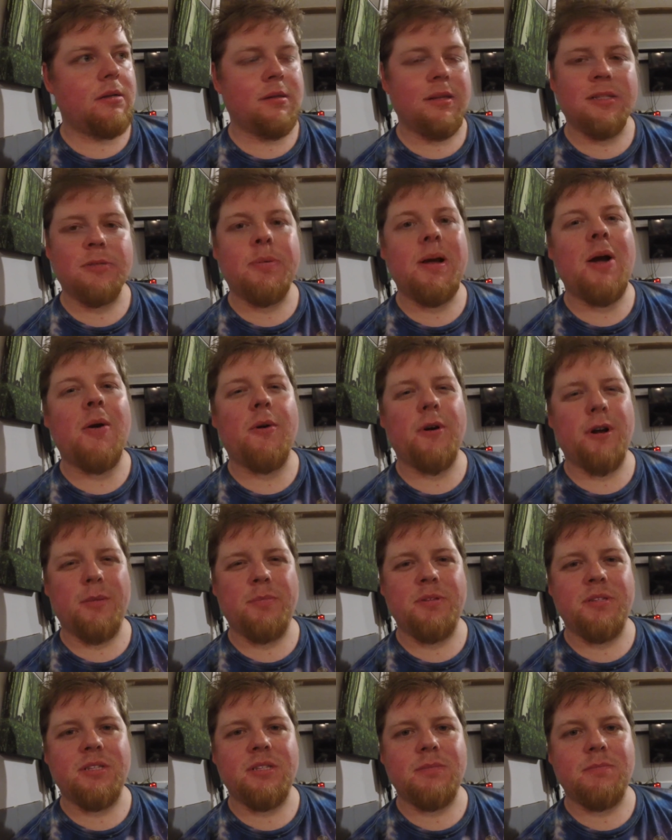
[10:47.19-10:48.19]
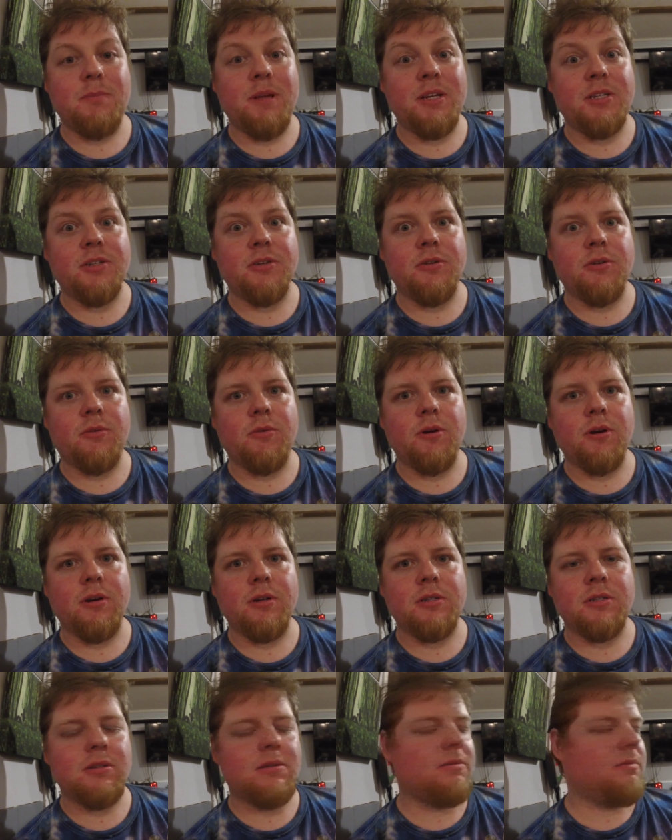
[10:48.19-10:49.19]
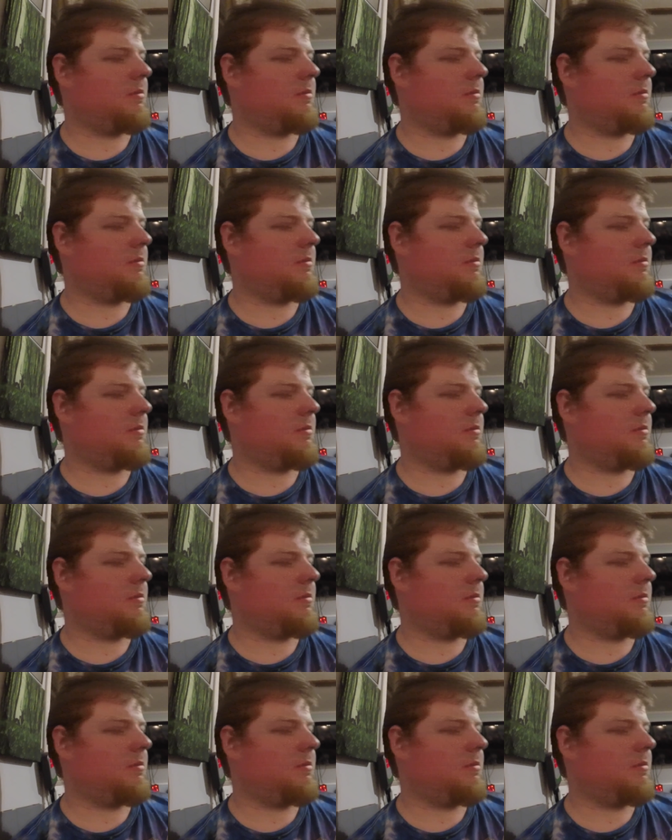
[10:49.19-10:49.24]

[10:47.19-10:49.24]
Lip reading: Let's power it up and make sure it works.